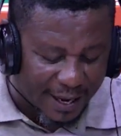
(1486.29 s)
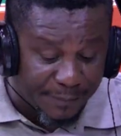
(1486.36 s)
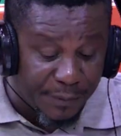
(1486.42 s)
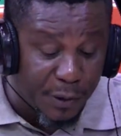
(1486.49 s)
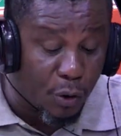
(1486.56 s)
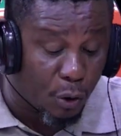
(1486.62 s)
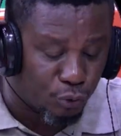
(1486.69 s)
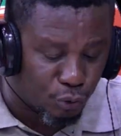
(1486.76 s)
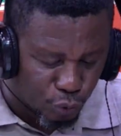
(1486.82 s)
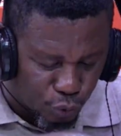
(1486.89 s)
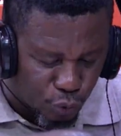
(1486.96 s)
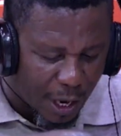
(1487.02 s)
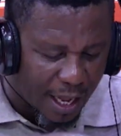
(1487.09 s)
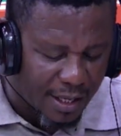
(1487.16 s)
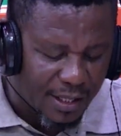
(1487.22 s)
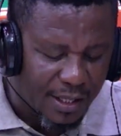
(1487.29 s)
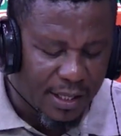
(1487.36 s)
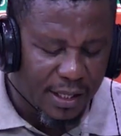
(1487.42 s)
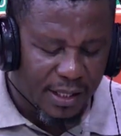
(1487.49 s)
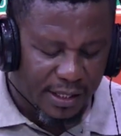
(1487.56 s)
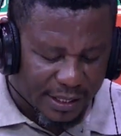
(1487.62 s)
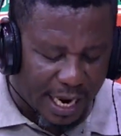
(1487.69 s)
If you also so
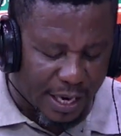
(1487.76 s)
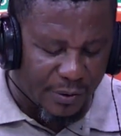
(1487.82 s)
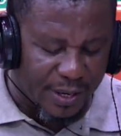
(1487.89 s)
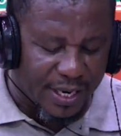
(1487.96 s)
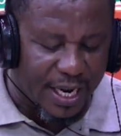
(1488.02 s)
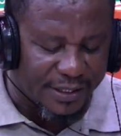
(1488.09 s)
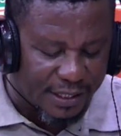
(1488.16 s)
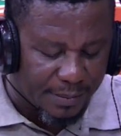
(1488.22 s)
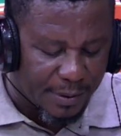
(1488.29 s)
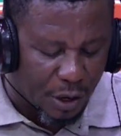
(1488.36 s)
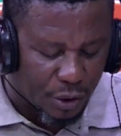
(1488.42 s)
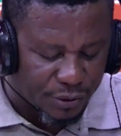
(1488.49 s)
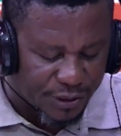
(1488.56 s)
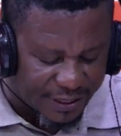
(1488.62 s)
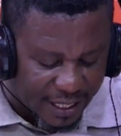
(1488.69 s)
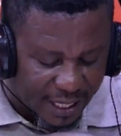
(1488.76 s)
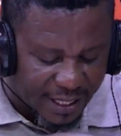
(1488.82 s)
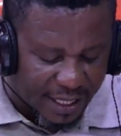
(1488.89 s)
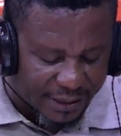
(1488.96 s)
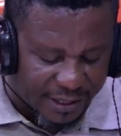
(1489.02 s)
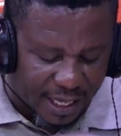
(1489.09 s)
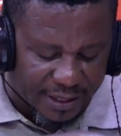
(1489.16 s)
na do near chip or Zion
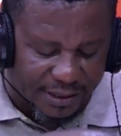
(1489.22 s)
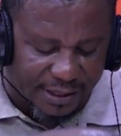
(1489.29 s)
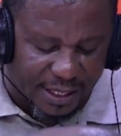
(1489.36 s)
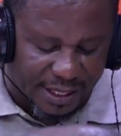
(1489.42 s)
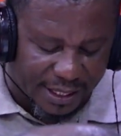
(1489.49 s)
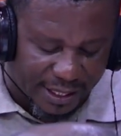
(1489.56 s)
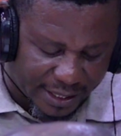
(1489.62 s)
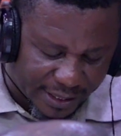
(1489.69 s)
Nationalist Clinic.